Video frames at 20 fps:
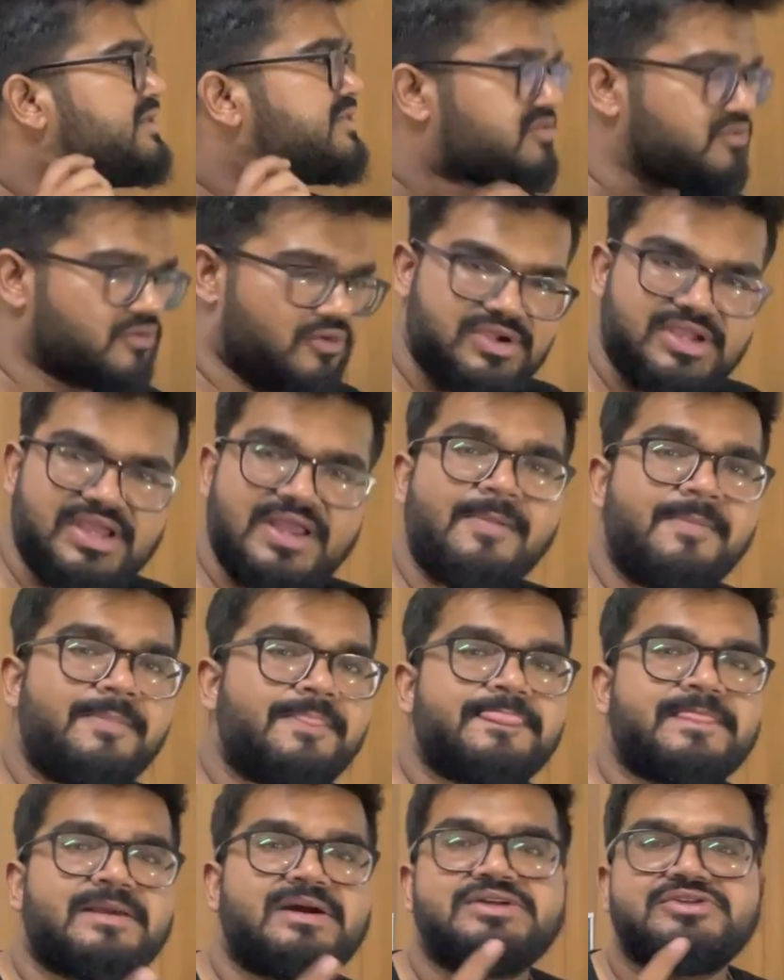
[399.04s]
Okay.
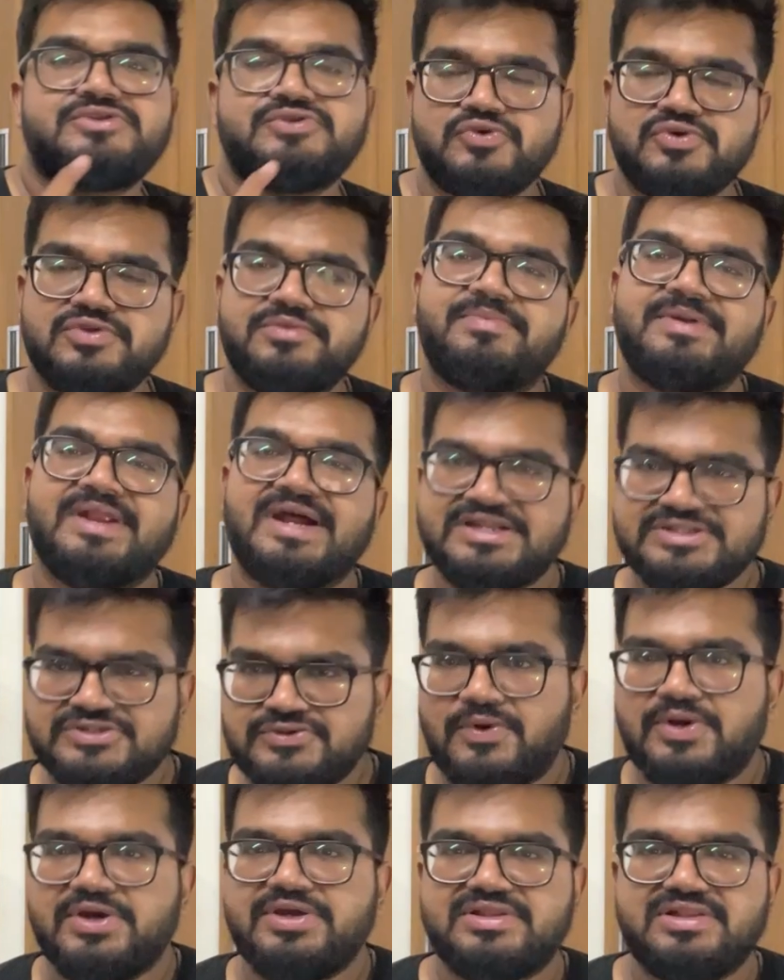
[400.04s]
Choose branch
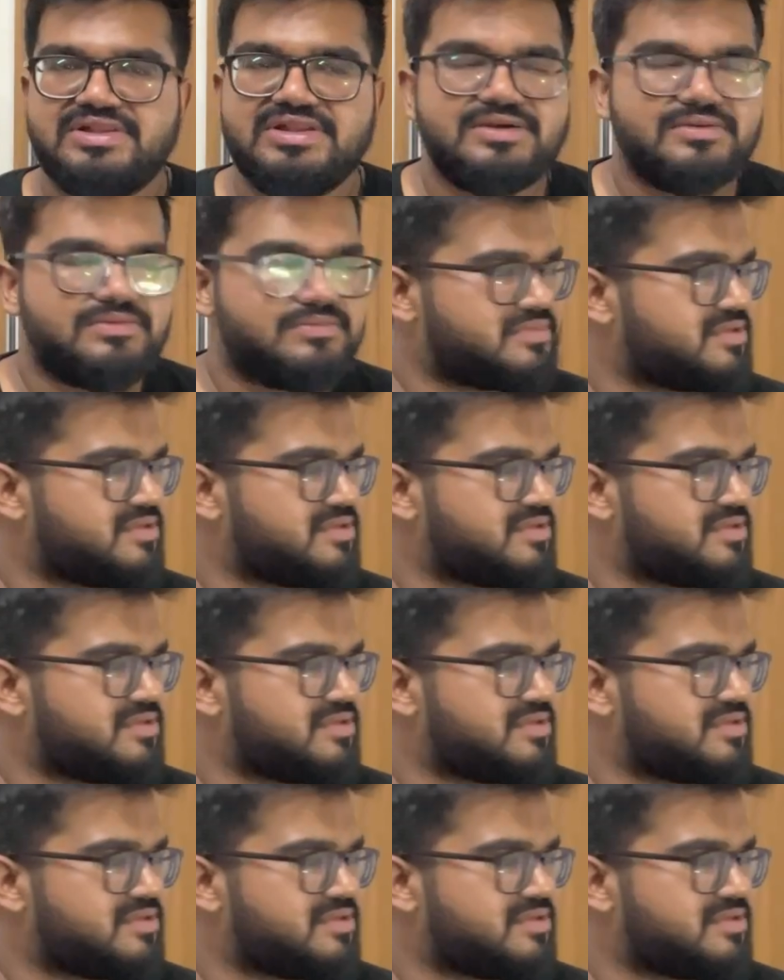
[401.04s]
wisely.